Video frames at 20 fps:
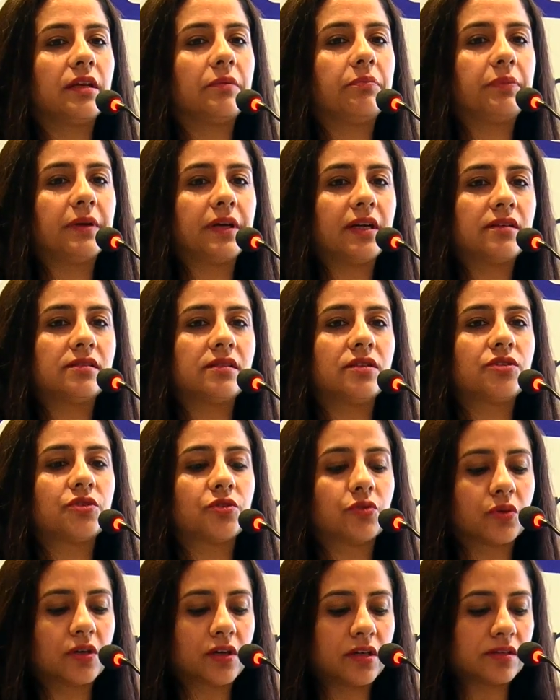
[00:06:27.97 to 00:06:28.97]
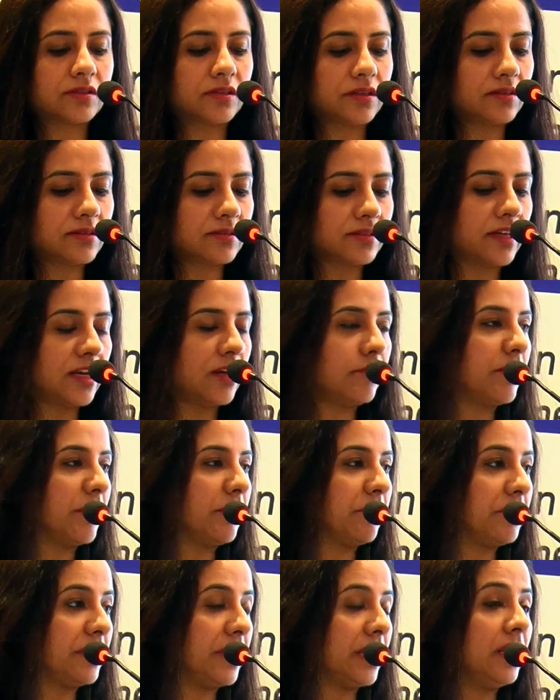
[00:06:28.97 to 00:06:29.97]
lipids and sugars in the cell
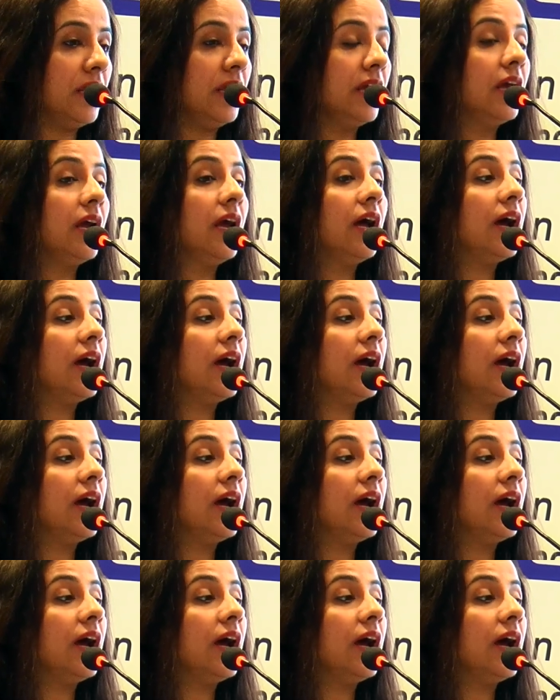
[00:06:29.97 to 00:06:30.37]
membrane,